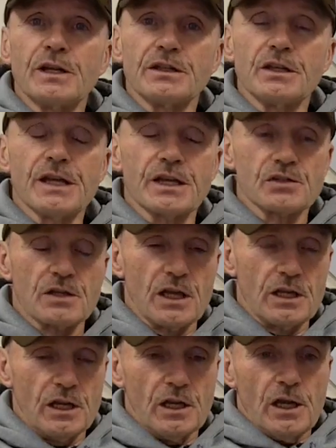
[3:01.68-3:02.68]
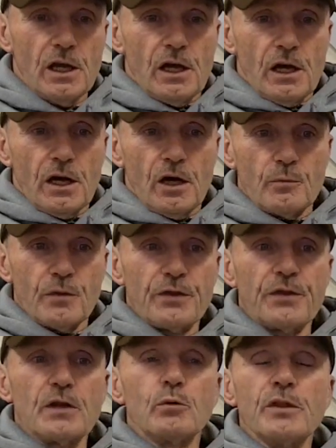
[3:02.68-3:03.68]
or eight the next day. Um, the
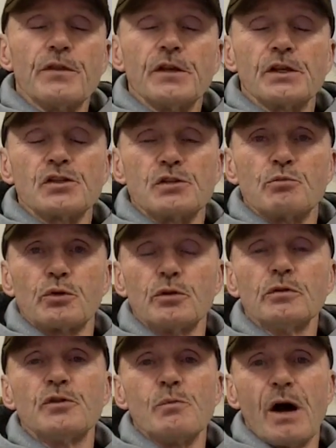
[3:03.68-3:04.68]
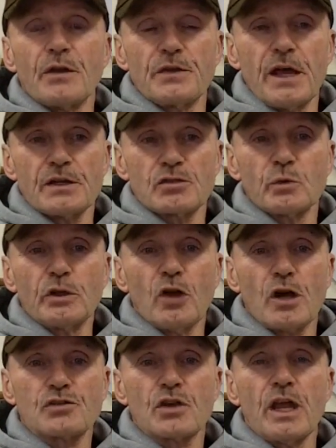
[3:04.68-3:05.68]
thing we think has improved about that is we
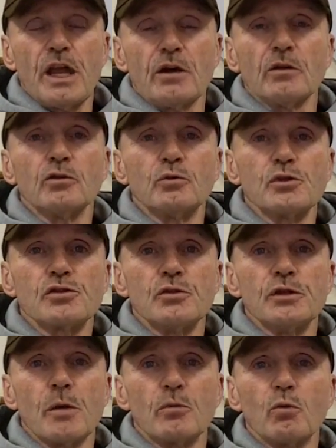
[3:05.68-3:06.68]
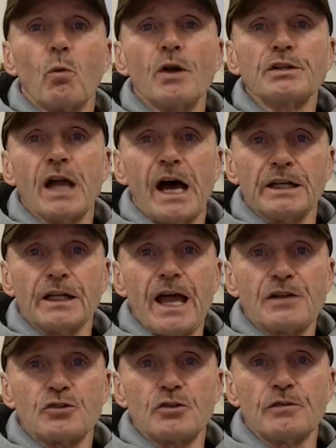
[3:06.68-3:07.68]
lost Kale, who was the number one guy
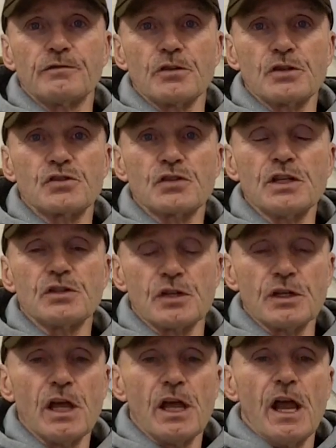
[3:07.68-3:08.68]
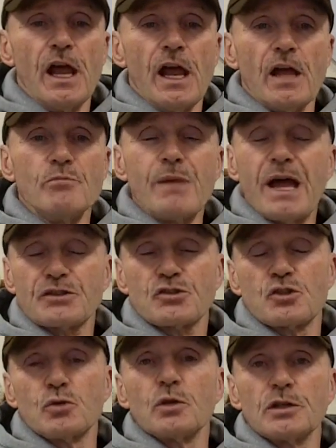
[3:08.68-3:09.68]
last year for the season, and Matt
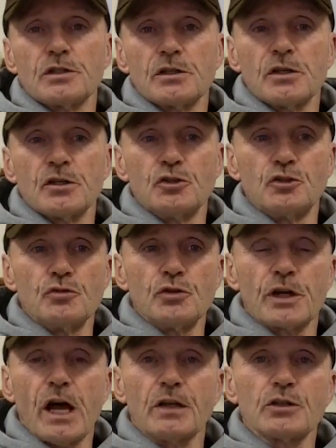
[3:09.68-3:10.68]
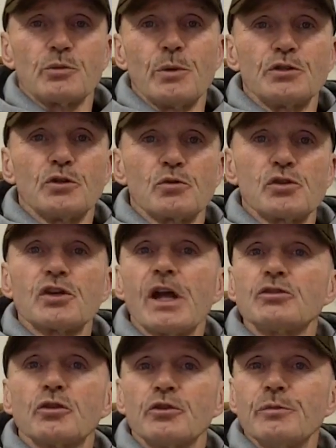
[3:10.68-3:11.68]
Stewart, uh, the junior college pitcher, was
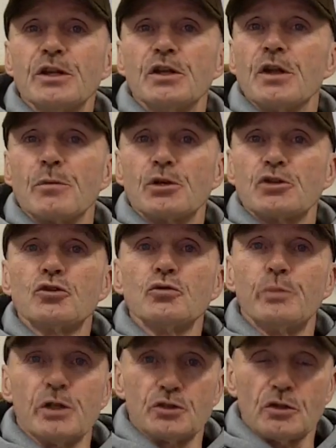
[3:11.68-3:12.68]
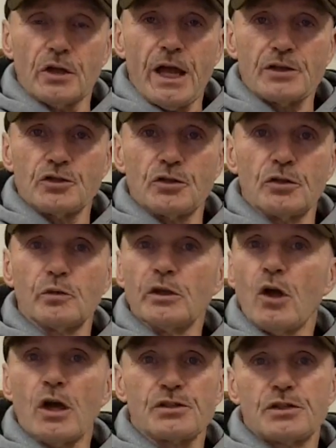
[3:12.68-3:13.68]
scheduled to be the number two pitcher last year, and
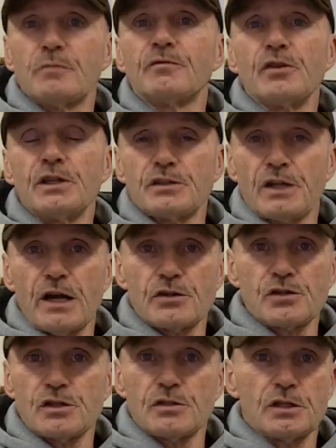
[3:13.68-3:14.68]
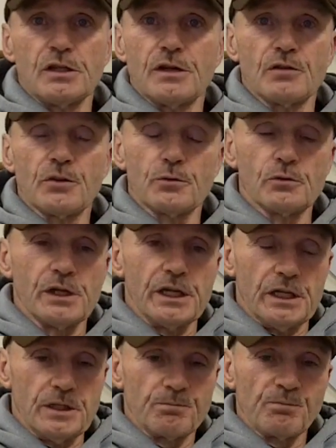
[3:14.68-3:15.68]
we lost him for the entire season. He never threw an
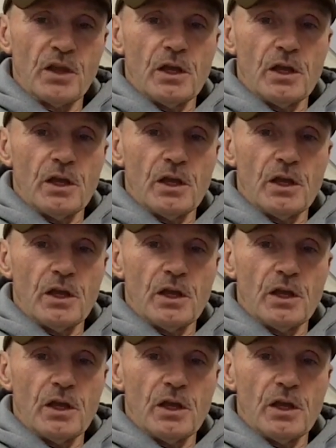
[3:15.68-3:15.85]
inning.